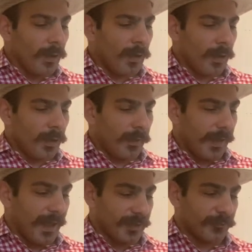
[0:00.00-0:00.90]
uh,
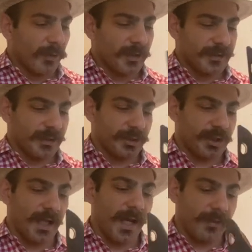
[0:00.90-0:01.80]
as far as this
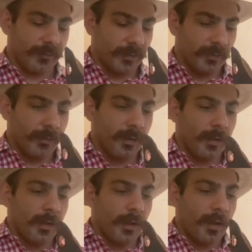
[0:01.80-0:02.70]
shaft,
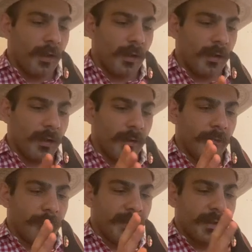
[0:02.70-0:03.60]
uh,
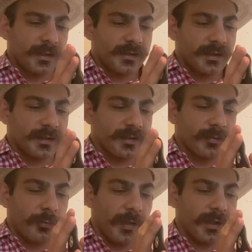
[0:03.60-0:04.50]
because this is
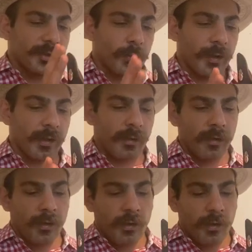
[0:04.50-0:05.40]
the ranch
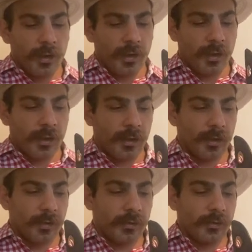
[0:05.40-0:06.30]
wear.
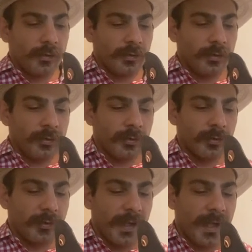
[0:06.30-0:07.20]
Uh,
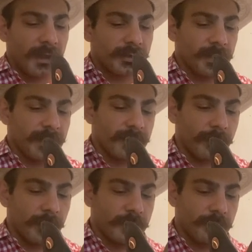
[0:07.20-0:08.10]
you're actually
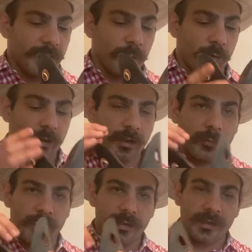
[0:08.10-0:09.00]
supposed to be working
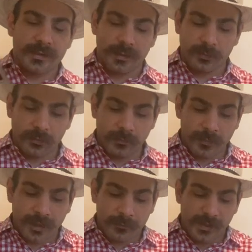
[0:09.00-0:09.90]
with these and you
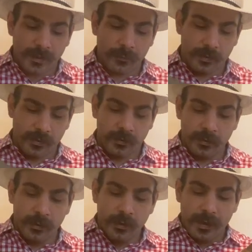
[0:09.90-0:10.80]
might be able to
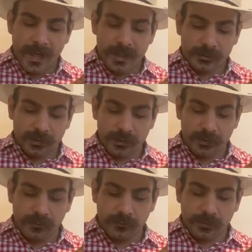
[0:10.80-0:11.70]

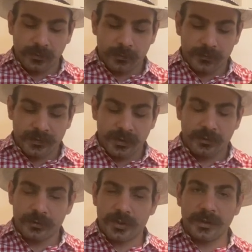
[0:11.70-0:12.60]
actually you know stick
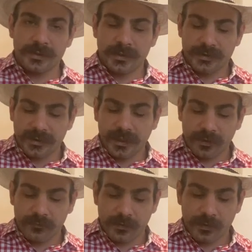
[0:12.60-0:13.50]
your jeans inside
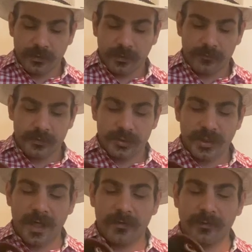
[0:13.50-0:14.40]
of the of the
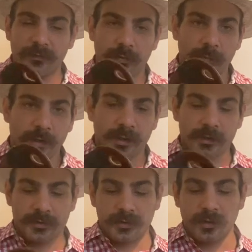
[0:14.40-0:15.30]
shaft if you're mucking
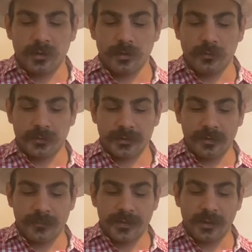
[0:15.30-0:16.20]
a stall or
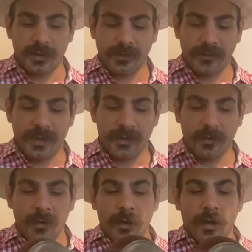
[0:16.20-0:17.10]
something like that
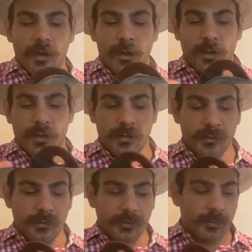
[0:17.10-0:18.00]
uh,
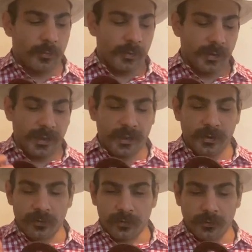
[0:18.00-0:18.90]
you don't want to get
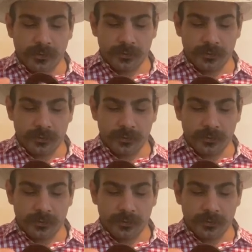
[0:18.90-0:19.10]
your your